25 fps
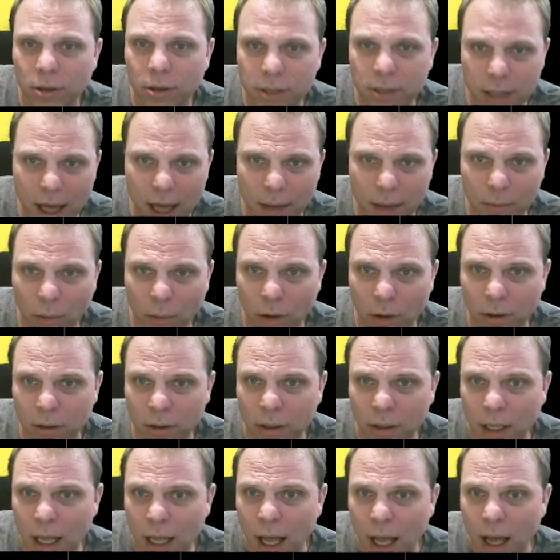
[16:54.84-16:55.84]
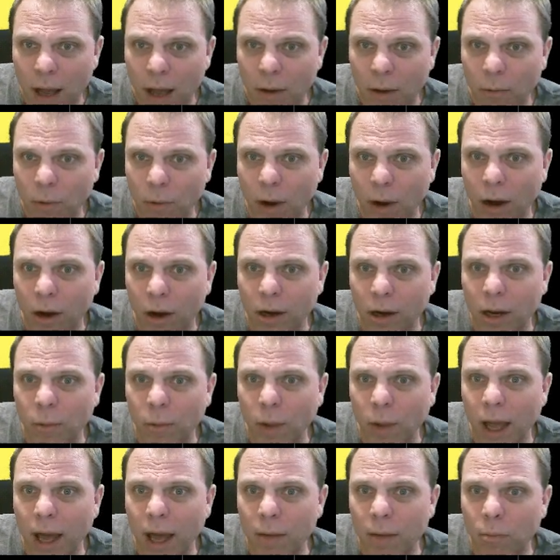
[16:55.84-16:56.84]
you that mole road,
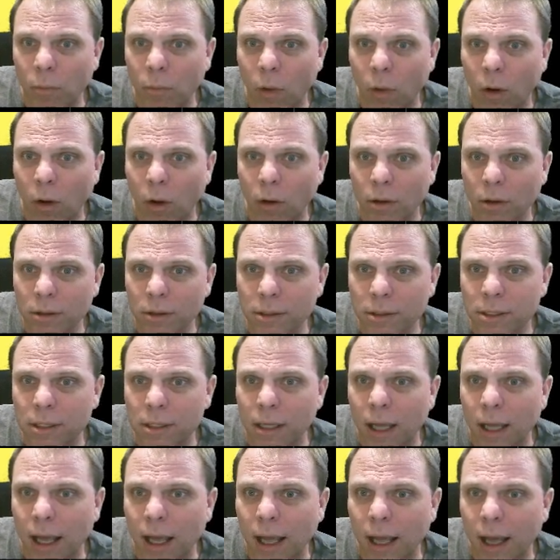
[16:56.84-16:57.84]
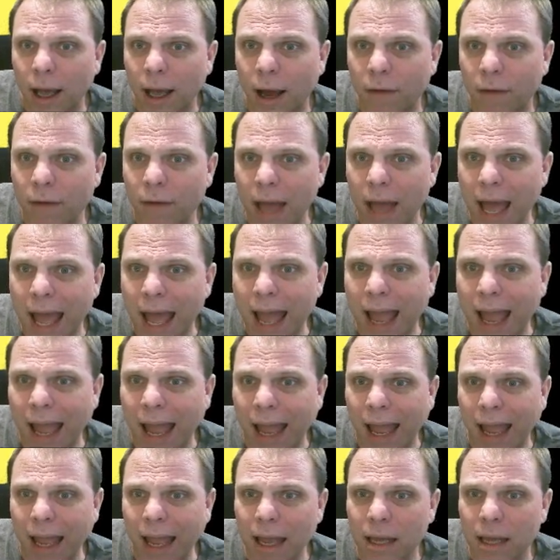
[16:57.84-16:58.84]
and we had moles of
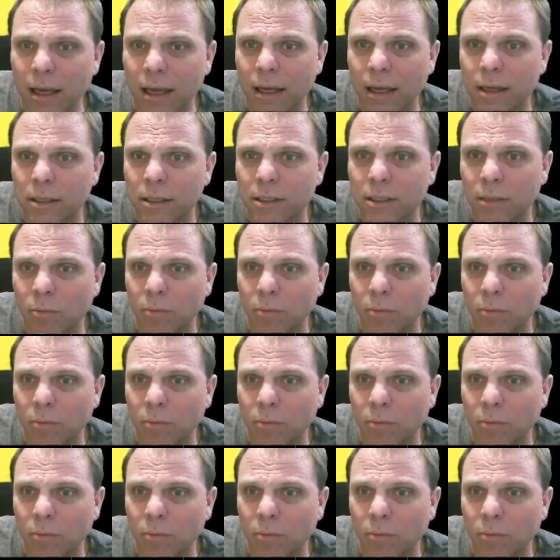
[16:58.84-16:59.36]
A to